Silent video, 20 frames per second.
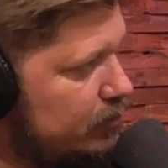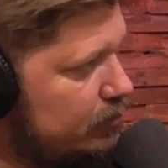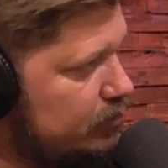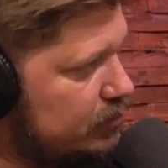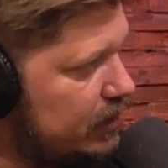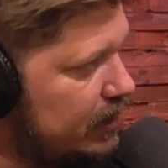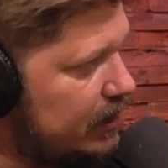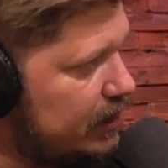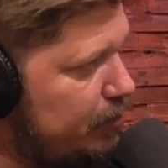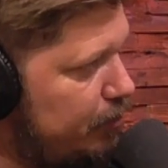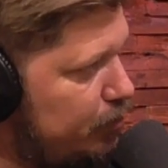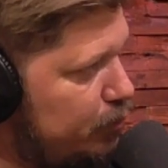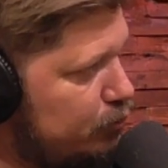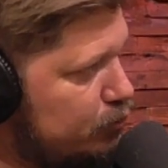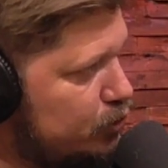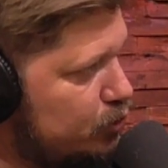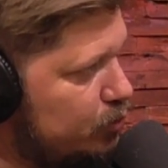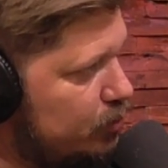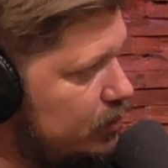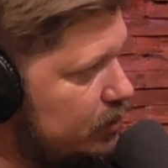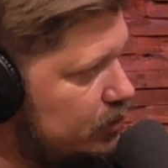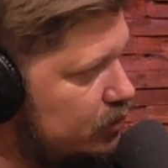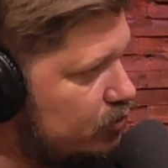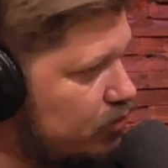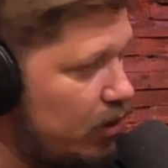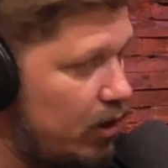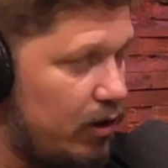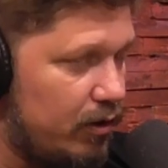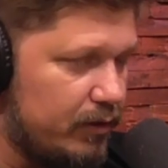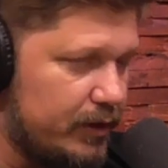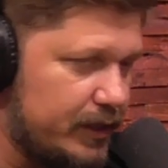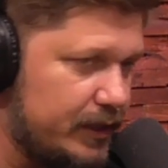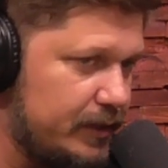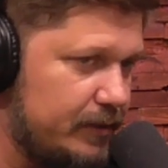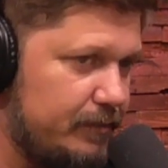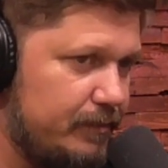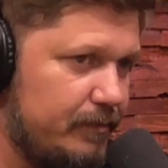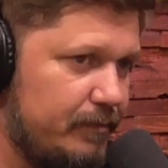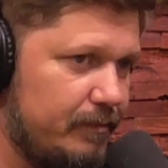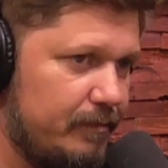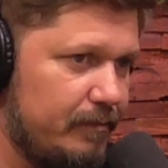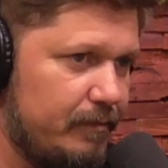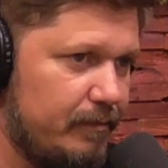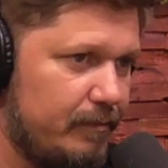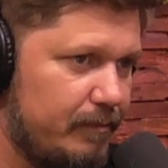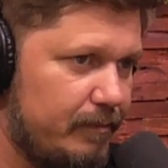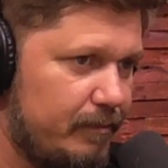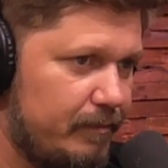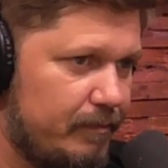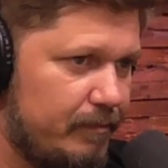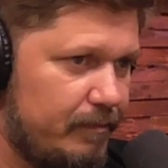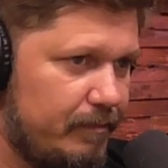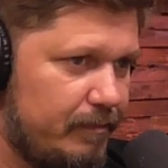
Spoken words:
It was like kombucha with a straw in it.